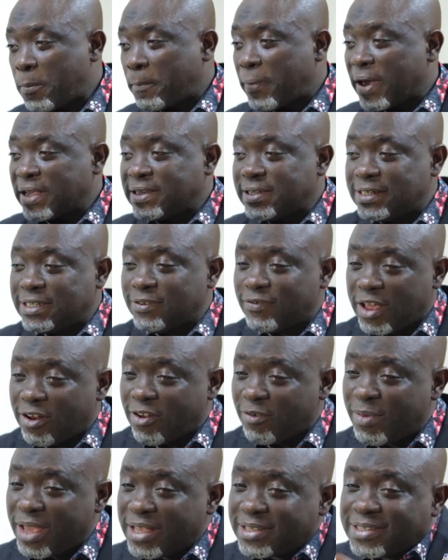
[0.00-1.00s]
property
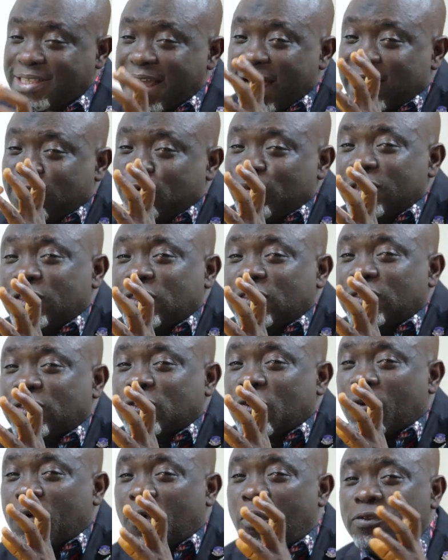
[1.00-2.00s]
development starts with
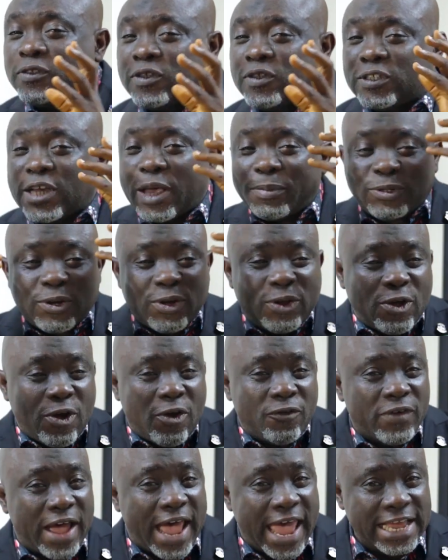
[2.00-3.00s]
conception
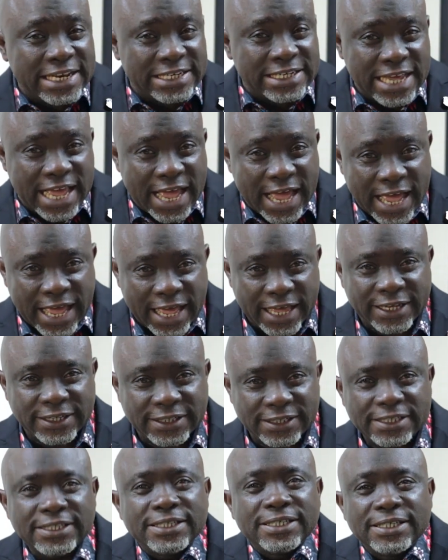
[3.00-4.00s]
of idea,
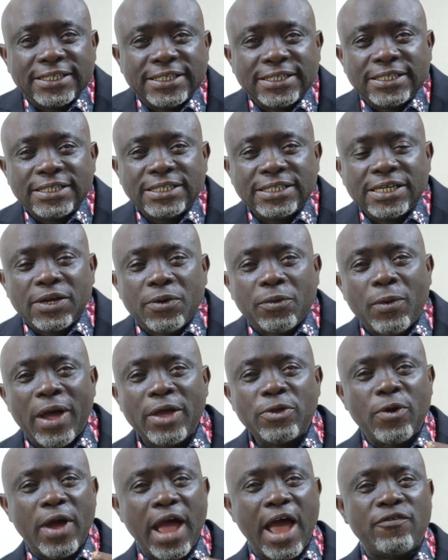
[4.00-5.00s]

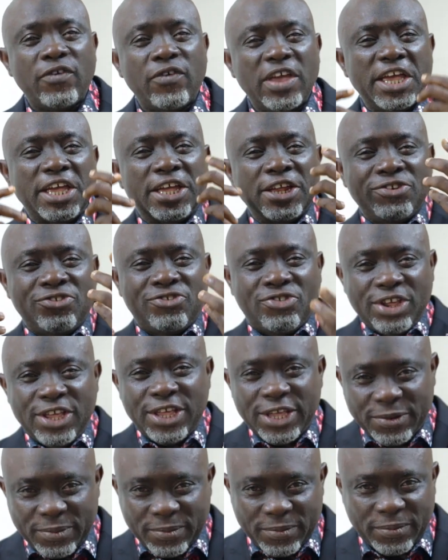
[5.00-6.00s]
when you have a
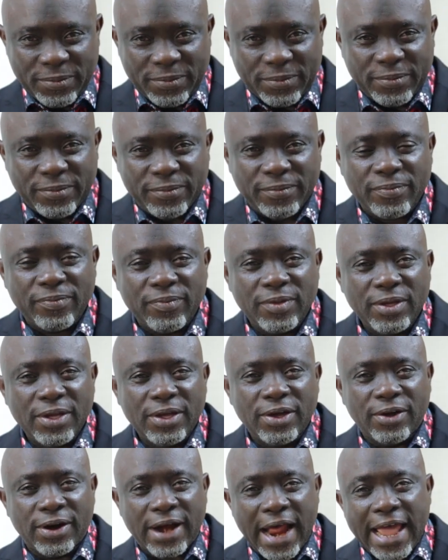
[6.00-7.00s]
dream,
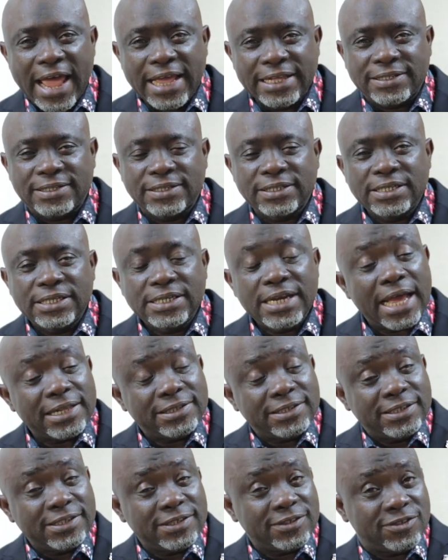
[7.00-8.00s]
right?
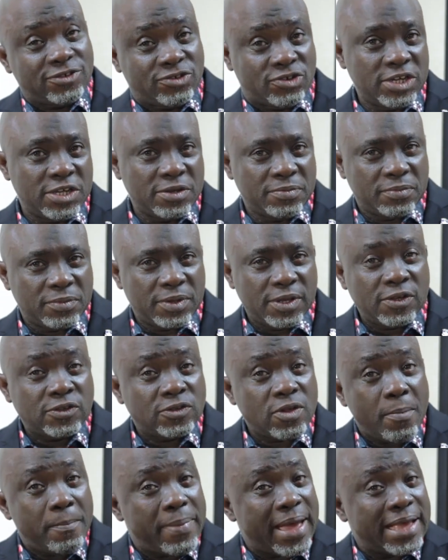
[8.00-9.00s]
That this dream is
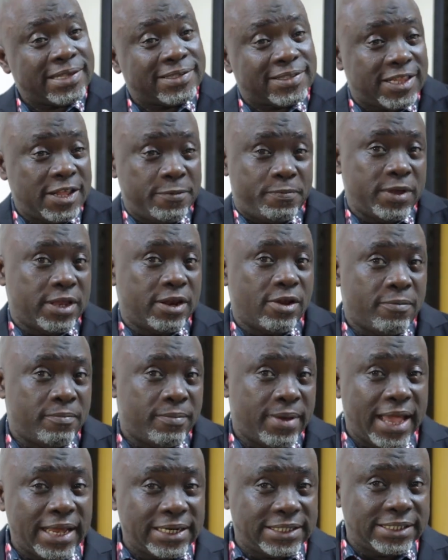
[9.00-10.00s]
not by sleeping on
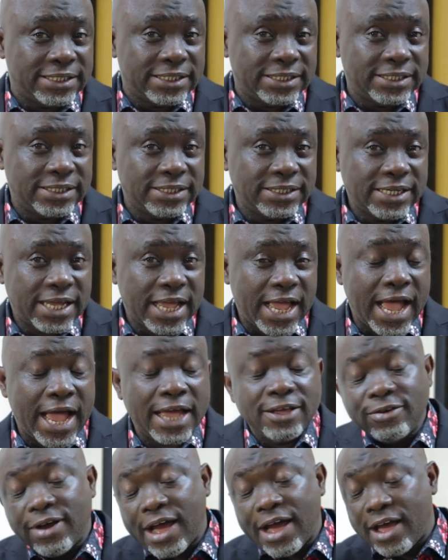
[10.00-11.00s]
bed
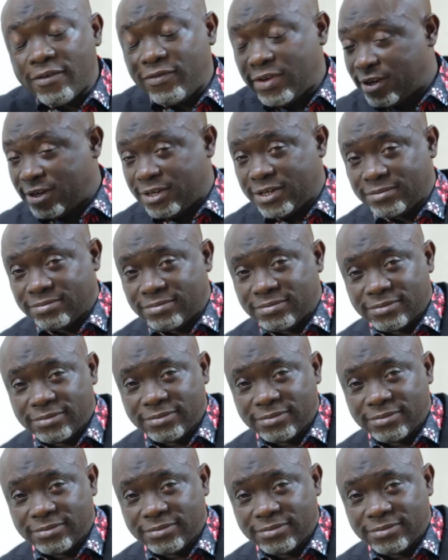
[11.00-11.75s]
and you have a dream,